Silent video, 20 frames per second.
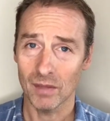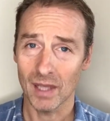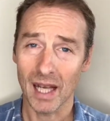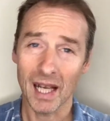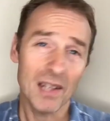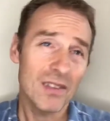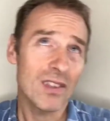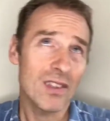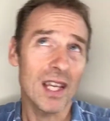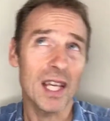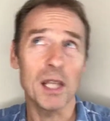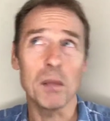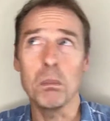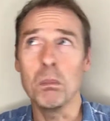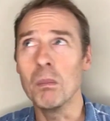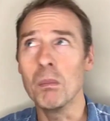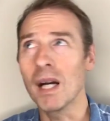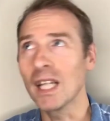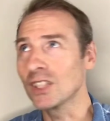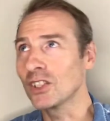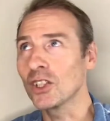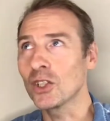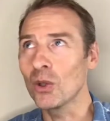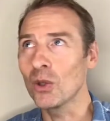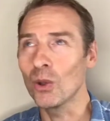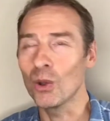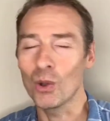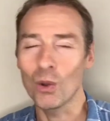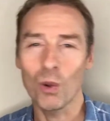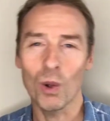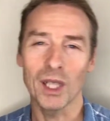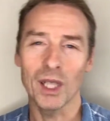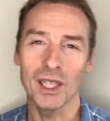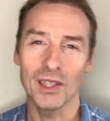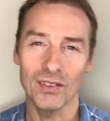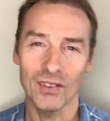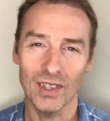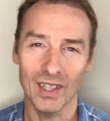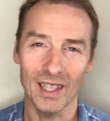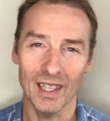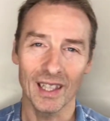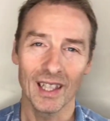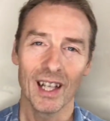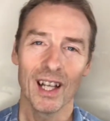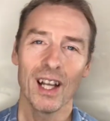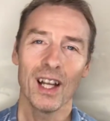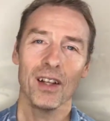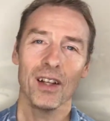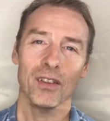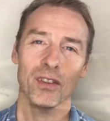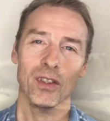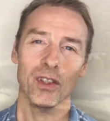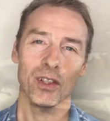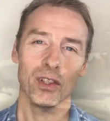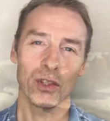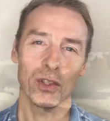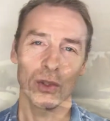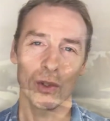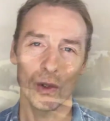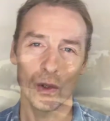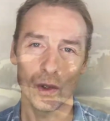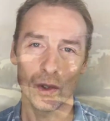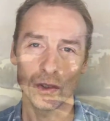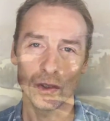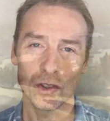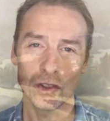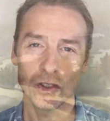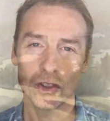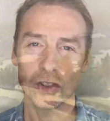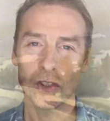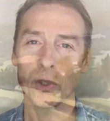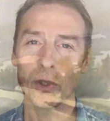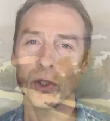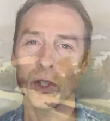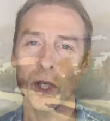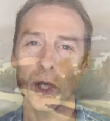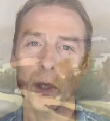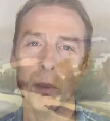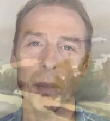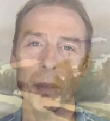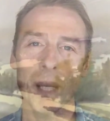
I say magical quality that your studio